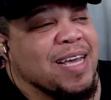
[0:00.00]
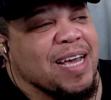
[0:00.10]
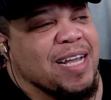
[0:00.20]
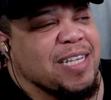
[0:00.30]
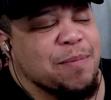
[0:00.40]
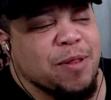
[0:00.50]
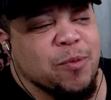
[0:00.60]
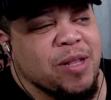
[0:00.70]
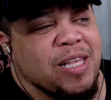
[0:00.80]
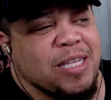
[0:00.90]
and some of the
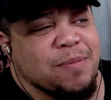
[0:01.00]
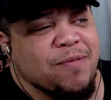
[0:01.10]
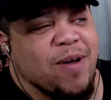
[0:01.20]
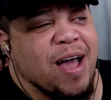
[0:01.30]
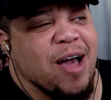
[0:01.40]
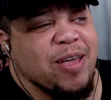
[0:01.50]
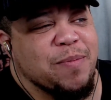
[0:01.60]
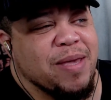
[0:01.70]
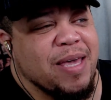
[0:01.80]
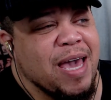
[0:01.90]
realism of how he
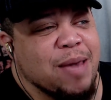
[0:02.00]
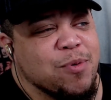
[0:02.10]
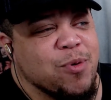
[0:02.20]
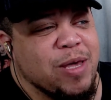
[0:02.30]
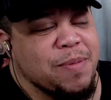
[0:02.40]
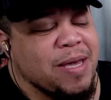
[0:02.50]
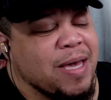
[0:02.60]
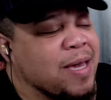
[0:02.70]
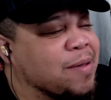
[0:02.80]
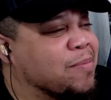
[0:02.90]
became who he
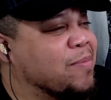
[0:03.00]
became.